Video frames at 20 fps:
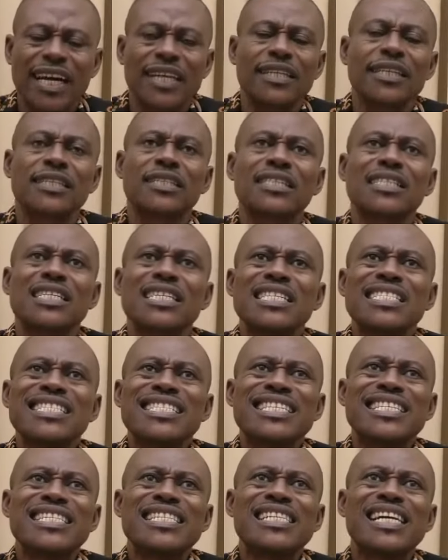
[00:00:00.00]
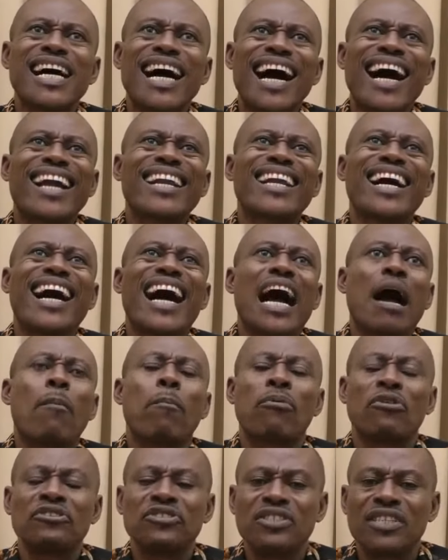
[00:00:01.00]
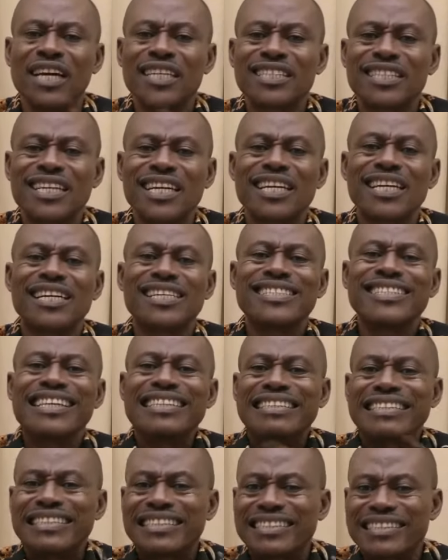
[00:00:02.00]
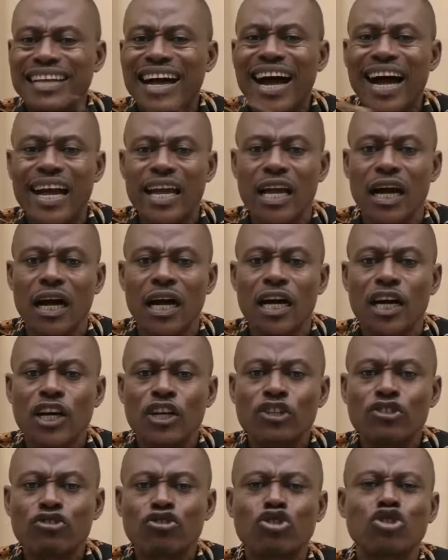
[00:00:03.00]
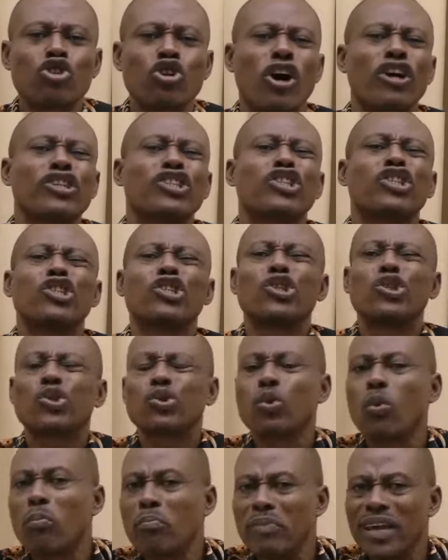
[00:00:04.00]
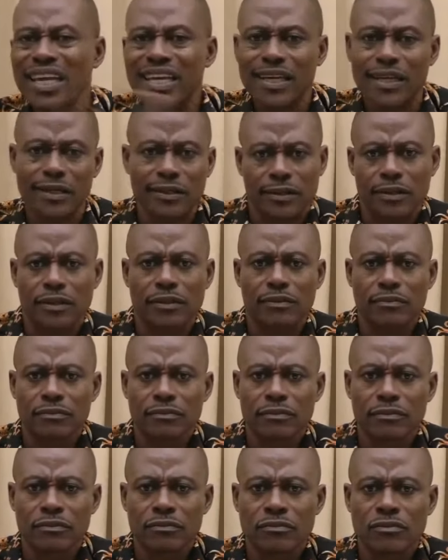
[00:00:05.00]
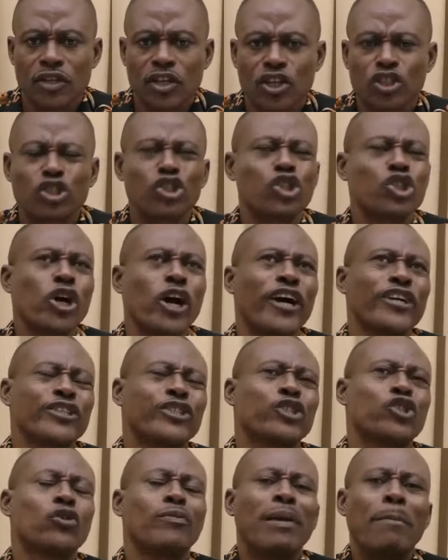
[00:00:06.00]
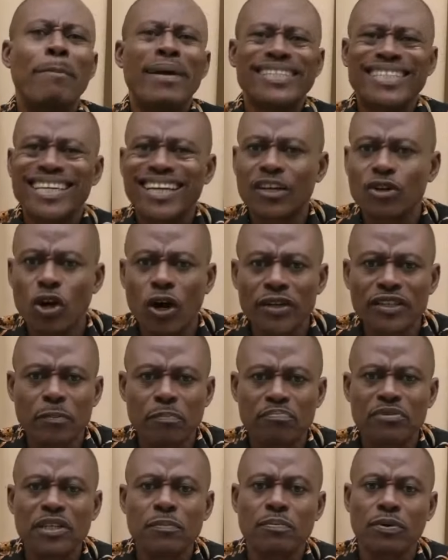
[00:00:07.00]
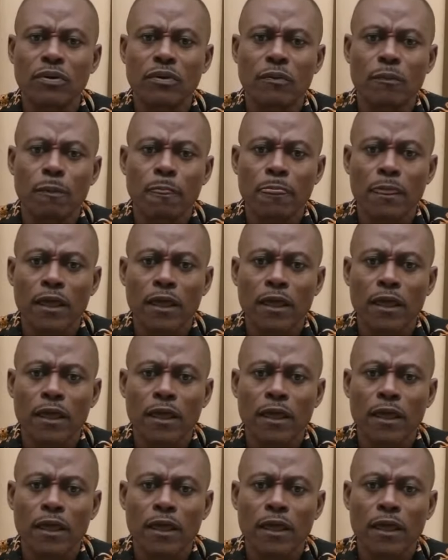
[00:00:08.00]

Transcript: That is an apologetic desire just to make it. Just to be better than other people.